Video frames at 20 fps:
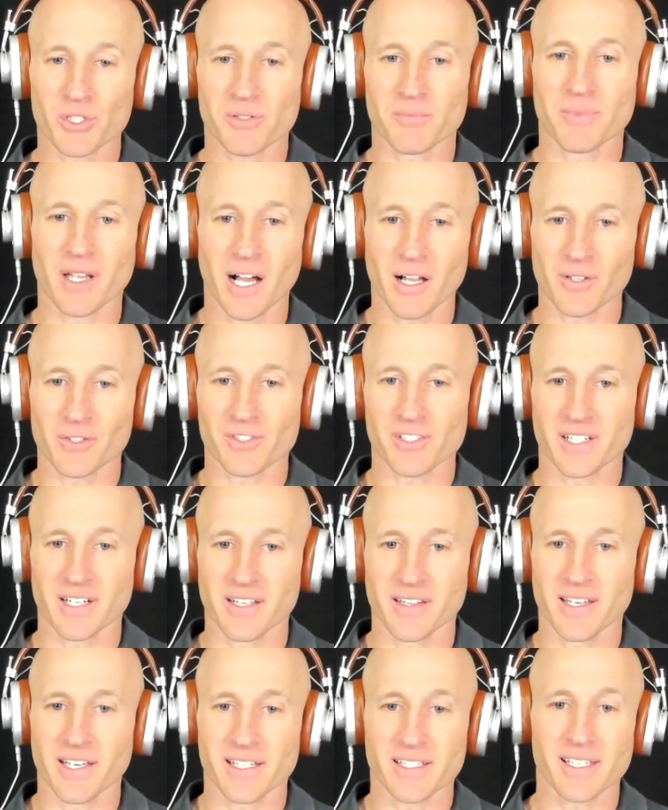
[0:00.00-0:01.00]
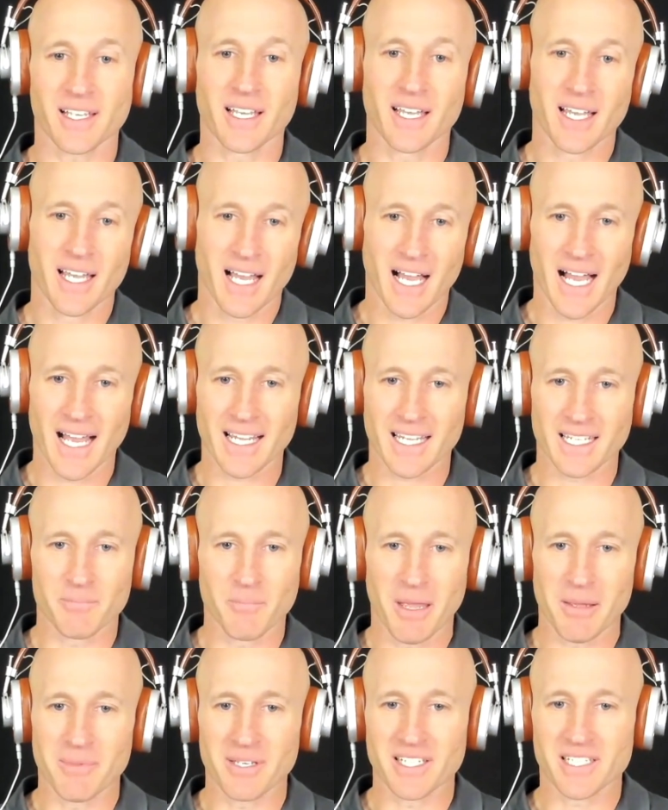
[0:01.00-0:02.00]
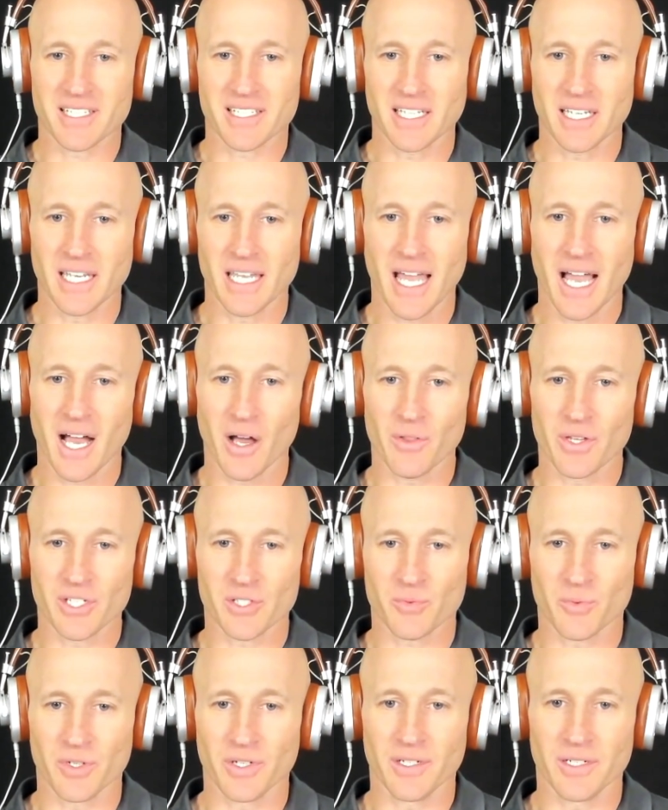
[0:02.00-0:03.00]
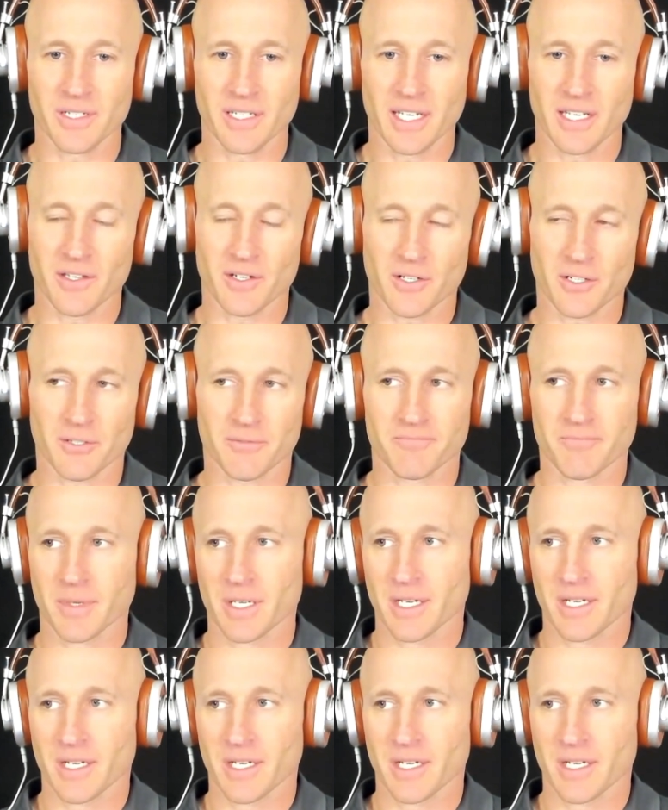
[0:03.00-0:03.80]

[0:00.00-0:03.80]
some dollars into this. I can maybe see how this would either